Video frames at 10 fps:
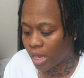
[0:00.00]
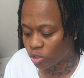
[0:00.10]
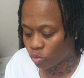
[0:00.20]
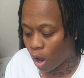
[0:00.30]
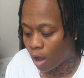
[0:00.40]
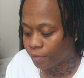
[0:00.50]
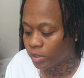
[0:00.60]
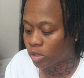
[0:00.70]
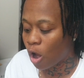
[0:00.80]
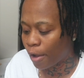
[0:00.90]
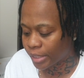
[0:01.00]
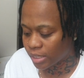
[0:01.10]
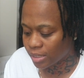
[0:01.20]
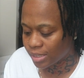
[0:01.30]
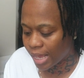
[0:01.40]
scheduled off till
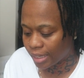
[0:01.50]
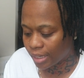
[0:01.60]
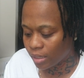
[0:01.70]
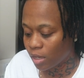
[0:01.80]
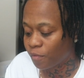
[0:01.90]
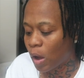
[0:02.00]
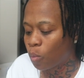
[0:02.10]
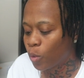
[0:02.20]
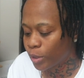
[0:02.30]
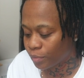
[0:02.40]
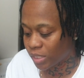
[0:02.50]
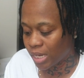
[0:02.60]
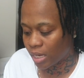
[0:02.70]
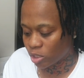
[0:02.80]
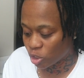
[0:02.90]
August the 2nd if I would have
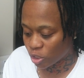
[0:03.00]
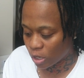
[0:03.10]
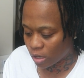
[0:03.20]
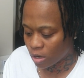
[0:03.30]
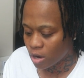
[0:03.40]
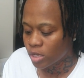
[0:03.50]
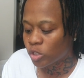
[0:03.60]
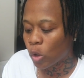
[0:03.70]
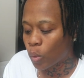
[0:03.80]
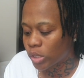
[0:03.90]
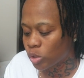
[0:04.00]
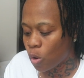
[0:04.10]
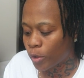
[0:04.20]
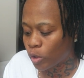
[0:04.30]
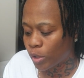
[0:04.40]
stayed, sir. So what's
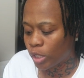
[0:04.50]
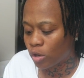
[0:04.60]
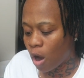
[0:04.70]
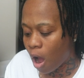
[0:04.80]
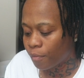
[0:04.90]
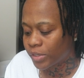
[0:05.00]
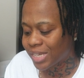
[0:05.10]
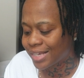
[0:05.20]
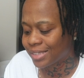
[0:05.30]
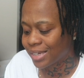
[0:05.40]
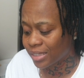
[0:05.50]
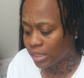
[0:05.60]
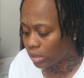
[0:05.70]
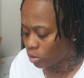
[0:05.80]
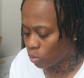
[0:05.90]
going on in your office has
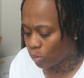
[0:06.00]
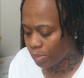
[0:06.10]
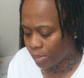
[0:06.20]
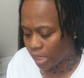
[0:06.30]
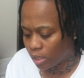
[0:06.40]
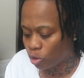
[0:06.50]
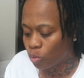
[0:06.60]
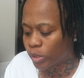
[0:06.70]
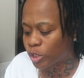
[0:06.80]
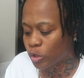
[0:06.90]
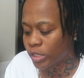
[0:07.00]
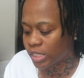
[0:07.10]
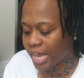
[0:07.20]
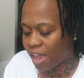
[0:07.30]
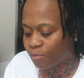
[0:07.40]
nothing to do with me. You were
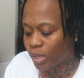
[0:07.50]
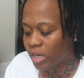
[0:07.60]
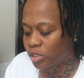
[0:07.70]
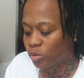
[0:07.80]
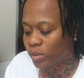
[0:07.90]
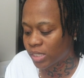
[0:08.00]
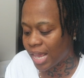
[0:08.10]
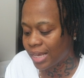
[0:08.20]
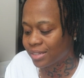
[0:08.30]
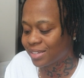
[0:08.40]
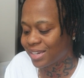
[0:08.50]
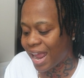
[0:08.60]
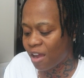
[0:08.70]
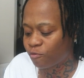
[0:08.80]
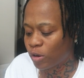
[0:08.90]
short-staffed because you were taking
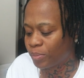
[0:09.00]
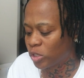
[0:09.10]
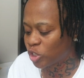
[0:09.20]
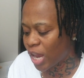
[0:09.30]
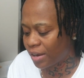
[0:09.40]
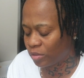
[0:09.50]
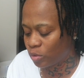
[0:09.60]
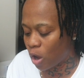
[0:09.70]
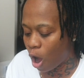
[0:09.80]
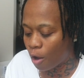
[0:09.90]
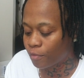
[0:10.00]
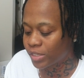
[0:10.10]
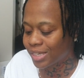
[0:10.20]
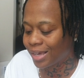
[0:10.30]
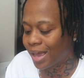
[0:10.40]
staff from your Chattanooga
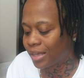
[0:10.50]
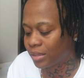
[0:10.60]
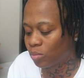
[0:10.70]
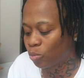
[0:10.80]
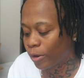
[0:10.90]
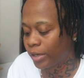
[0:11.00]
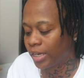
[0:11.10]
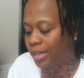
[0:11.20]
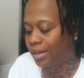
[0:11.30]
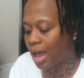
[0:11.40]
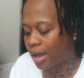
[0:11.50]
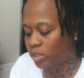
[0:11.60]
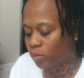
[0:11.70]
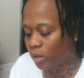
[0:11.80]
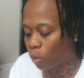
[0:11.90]
office and got them working in
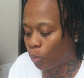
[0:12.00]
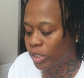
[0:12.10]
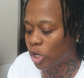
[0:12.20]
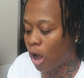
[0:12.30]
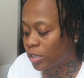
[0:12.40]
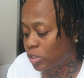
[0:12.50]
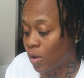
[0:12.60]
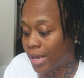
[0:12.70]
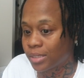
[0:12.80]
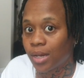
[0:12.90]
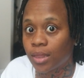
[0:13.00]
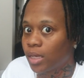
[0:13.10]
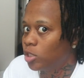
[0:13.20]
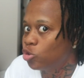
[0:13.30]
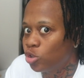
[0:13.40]
Knoxville, which also has
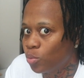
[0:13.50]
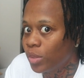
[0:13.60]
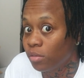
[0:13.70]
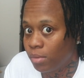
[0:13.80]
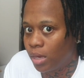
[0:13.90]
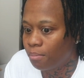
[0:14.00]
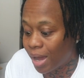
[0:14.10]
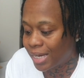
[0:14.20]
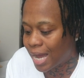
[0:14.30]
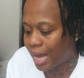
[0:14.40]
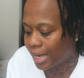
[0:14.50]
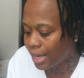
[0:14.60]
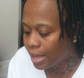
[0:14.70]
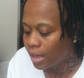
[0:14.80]
nothing to do with me, my guy.